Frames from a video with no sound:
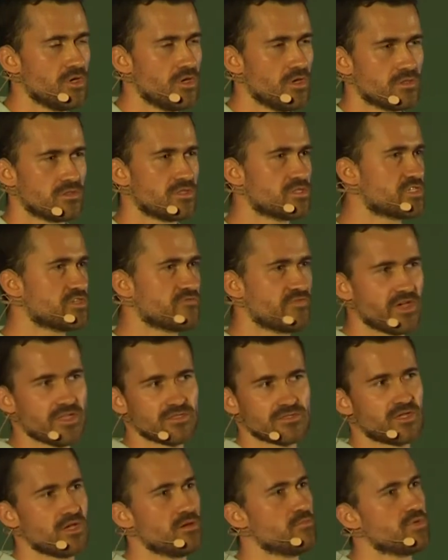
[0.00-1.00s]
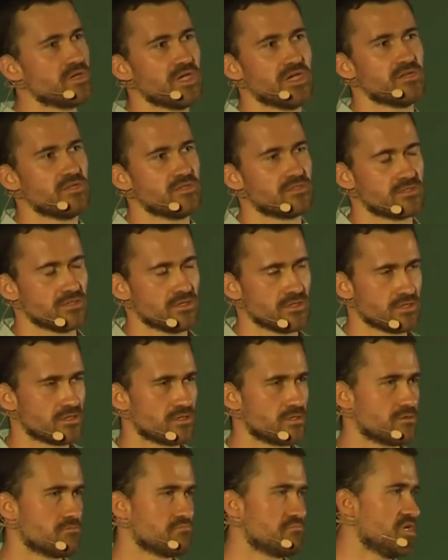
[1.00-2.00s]
This event can be anything.
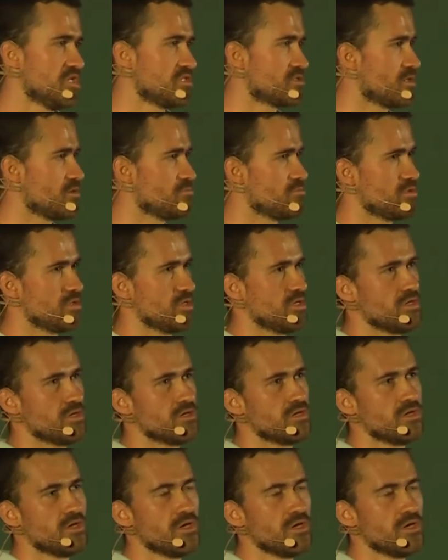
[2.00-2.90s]
It can be